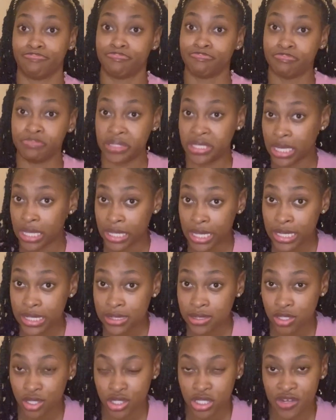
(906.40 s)
BLS
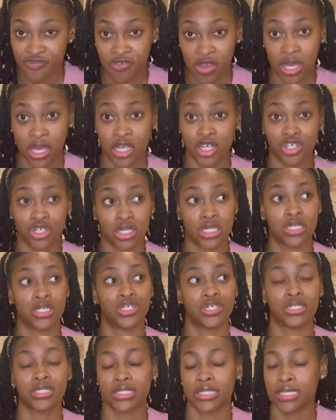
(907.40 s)
certification, your
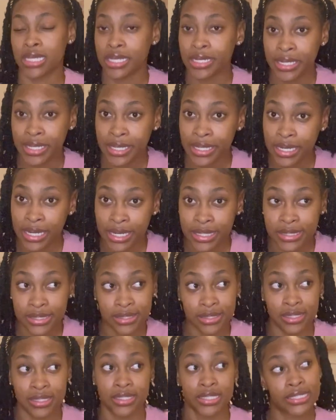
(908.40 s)
CNA
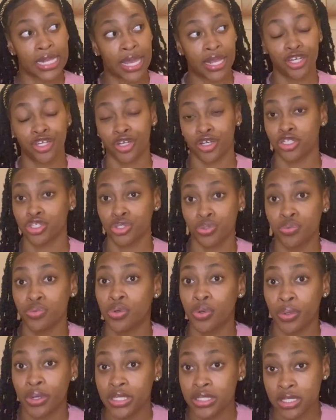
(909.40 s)
license, and your 2
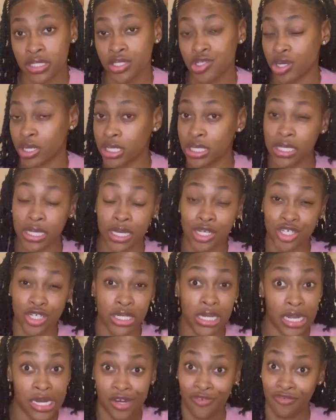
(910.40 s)
courses, your EKG
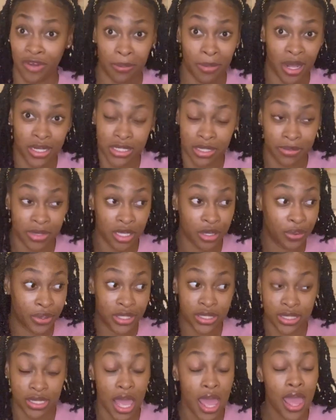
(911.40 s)
and your phlebotomy
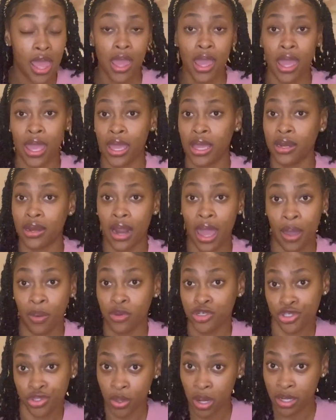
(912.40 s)
course. And I
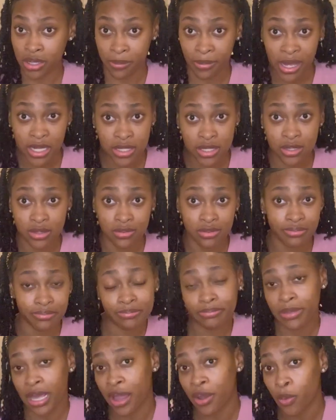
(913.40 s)
wish you all the best.
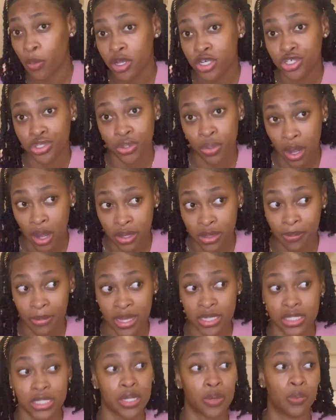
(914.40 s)
I wish you all the
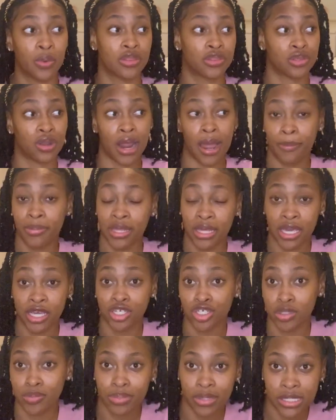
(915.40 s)
best with your
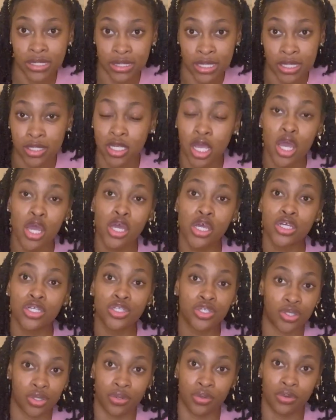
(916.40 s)
application process
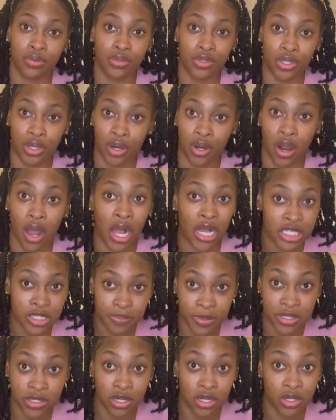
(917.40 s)
to your
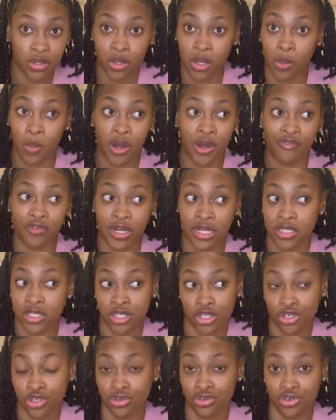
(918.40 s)
hospital or wherever
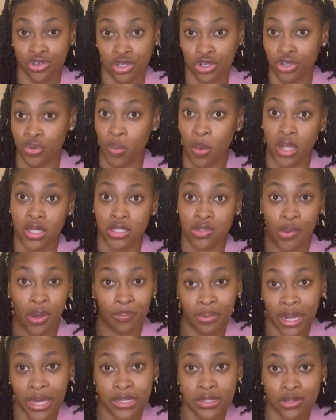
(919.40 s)
institution you want to
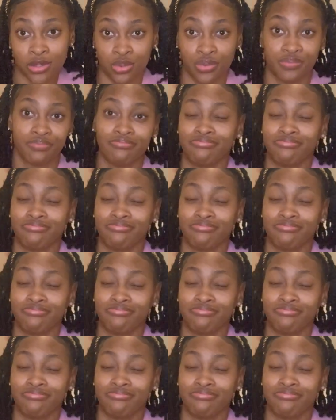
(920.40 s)
apply to.